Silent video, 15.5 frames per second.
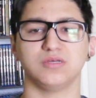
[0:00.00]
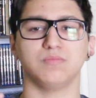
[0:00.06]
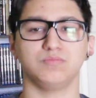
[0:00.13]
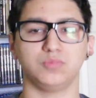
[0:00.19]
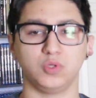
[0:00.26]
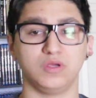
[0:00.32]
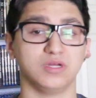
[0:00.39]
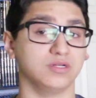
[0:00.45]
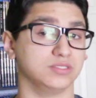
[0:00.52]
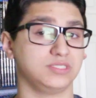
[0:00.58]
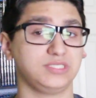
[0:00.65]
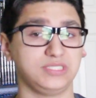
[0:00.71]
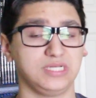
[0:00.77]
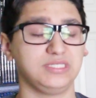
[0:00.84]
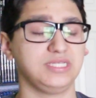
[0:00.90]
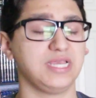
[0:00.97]
on Blu-ray on
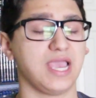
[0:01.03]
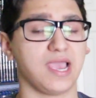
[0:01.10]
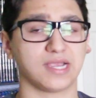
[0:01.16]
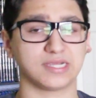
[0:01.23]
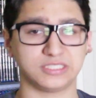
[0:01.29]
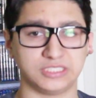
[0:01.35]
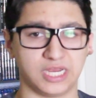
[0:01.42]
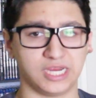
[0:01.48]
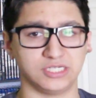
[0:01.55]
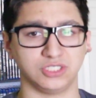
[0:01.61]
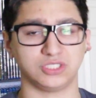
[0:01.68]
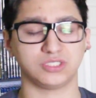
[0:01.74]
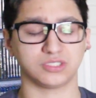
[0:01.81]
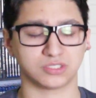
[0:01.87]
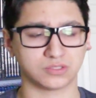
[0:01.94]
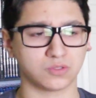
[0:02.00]
CD Exchange,
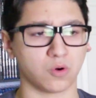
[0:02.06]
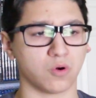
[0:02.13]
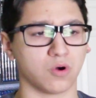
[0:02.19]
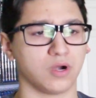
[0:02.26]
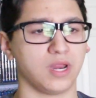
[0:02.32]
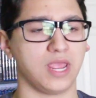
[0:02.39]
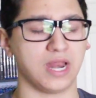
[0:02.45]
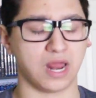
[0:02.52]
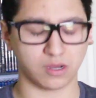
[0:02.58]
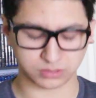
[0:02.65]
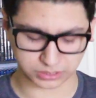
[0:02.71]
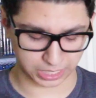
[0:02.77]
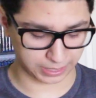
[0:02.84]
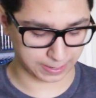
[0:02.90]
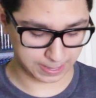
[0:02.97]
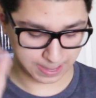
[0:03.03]
the store, and I was
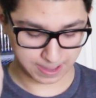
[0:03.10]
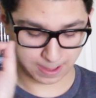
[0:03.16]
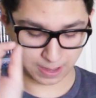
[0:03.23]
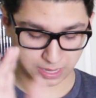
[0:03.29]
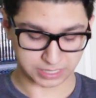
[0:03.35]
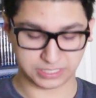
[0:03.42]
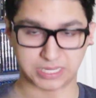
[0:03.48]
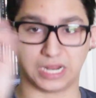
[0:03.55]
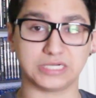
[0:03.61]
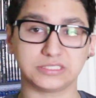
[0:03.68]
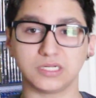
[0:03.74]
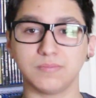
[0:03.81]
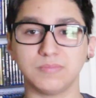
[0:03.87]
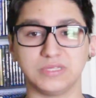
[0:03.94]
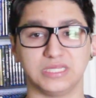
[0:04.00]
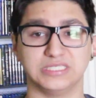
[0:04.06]
like,
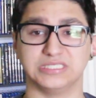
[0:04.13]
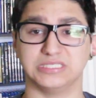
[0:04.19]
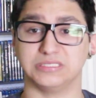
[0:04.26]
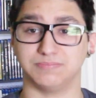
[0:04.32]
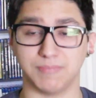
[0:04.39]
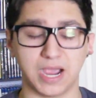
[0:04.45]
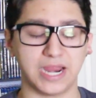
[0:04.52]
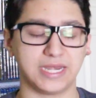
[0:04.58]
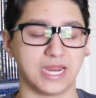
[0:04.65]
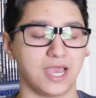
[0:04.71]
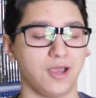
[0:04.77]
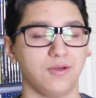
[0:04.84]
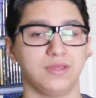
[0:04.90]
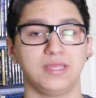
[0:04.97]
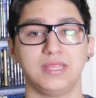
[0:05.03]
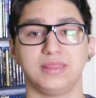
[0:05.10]
Yanktum, this is mine
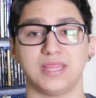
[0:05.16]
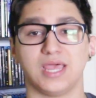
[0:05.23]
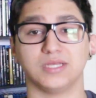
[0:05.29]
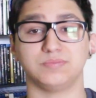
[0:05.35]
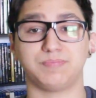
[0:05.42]
now. That's